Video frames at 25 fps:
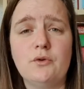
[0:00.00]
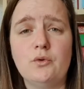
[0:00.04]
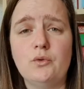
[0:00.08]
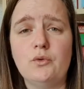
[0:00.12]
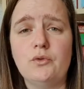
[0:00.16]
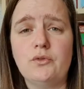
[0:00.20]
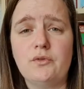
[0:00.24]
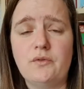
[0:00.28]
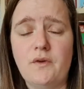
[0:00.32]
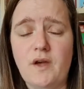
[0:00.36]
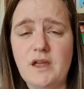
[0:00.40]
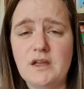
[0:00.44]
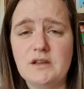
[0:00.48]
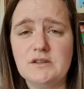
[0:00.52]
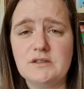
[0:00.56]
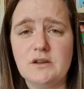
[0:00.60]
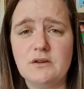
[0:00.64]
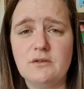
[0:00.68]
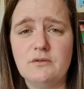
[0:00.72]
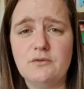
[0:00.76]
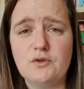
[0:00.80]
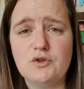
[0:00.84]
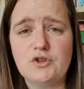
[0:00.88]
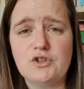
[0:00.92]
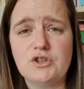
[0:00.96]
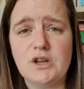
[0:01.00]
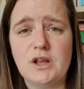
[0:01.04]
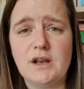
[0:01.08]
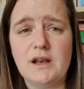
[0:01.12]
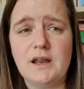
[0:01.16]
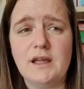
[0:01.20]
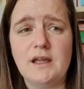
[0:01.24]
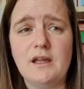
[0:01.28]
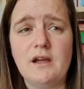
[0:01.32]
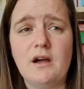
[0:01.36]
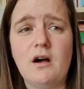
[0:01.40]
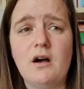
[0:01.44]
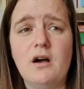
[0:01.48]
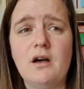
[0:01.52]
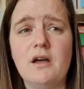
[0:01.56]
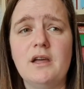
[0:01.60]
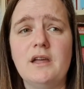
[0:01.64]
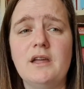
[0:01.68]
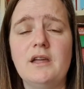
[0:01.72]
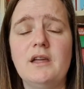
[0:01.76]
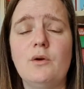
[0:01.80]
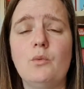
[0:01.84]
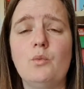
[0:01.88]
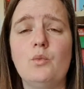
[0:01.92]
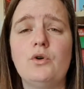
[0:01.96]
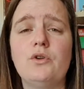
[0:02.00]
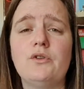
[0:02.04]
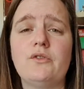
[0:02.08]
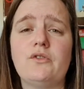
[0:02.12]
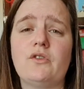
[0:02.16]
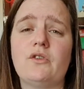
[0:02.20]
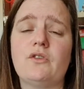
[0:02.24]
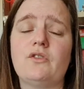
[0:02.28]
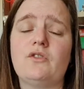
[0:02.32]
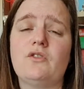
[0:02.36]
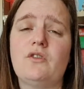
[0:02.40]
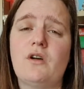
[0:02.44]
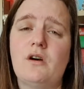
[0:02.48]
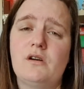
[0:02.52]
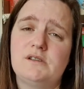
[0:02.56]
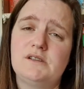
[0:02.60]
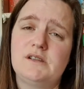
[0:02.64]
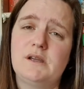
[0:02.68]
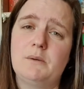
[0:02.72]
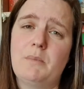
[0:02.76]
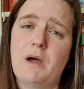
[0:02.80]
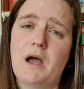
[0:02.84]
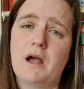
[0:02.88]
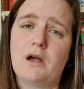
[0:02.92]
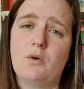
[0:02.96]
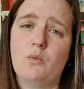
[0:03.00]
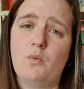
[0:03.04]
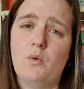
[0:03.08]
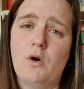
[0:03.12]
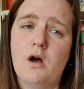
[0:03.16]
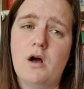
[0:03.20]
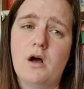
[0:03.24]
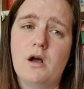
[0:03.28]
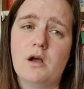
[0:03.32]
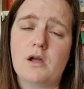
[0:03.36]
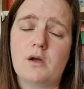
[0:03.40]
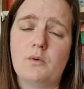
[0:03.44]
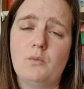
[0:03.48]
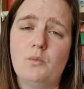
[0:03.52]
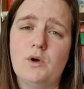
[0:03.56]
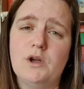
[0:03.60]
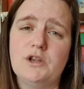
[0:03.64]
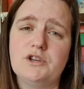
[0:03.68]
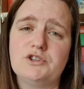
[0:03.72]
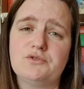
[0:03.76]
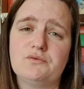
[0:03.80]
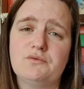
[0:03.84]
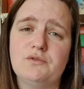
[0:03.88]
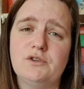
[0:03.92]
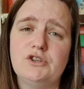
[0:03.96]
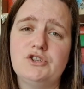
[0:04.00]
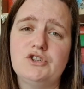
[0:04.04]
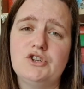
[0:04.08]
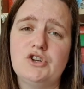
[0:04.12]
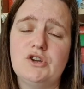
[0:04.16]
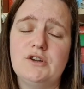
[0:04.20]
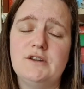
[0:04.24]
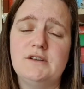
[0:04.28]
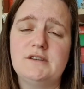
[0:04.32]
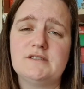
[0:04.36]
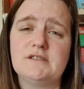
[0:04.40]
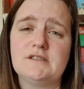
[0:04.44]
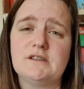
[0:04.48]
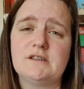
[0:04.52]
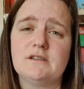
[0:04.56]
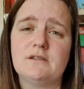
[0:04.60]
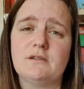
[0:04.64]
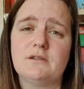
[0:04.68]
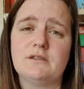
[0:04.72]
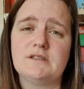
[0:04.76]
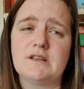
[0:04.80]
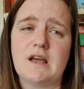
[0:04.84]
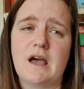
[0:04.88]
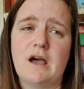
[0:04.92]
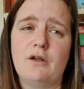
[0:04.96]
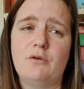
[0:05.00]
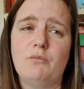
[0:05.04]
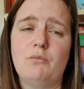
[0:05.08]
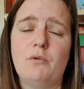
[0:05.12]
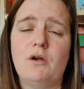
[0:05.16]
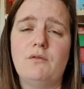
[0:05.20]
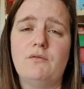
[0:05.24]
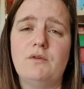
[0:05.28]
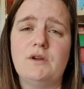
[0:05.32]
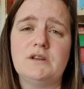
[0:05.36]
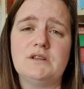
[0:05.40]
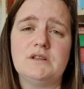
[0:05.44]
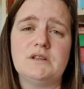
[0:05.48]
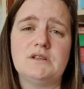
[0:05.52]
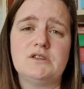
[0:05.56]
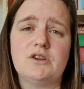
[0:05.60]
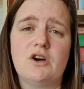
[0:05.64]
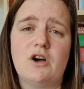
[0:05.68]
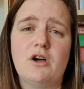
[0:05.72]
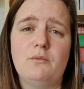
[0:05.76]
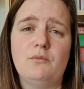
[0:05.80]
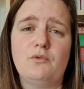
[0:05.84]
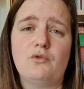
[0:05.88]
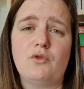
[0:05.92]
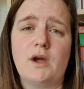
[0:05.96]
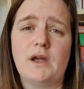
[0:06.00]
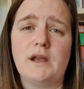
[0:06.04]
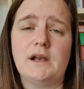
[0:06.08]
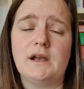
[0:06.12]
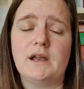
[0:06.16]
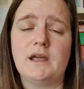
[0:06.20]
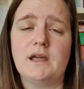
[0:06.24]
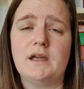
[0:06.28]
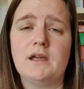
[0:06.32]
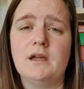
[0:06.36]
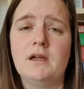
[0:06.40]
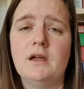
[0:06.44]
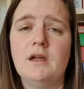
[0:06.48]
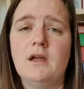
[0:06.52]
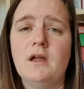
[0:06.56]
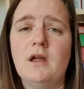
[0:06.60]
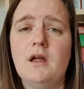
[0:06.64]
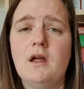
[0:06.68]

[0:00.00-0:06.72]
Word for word: Fool's Fate, unfortunately, I was starting back at work, which reduced down my reading time greatly.